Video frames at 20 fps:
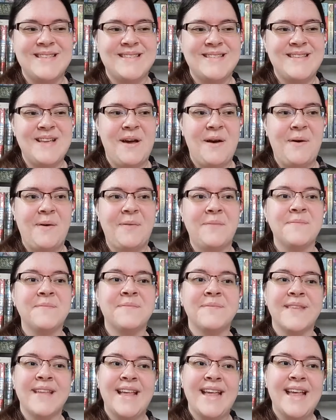So
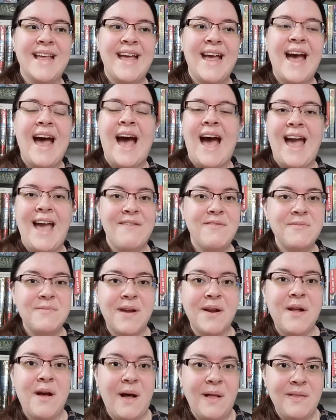I haven't
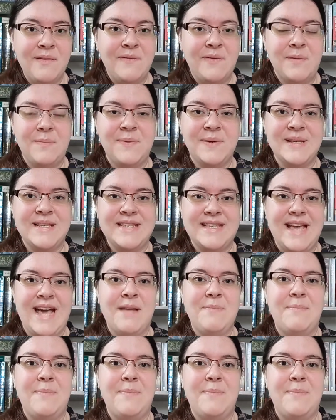read all of her books yet,